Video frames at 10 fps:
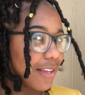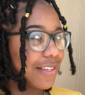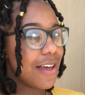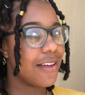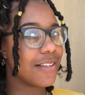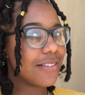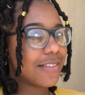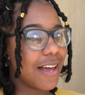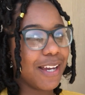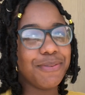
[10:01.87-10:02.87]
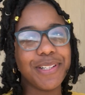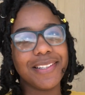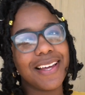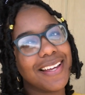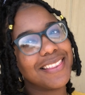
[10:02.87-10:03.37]
Yes, I really
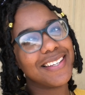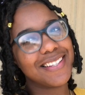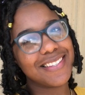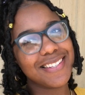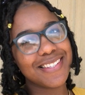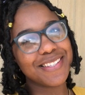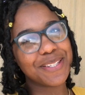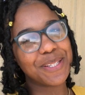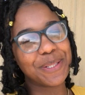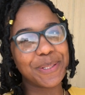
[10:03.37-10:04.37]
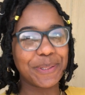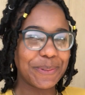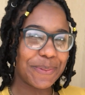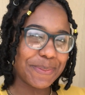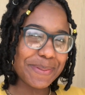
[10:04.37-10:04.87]
like this. This is cute.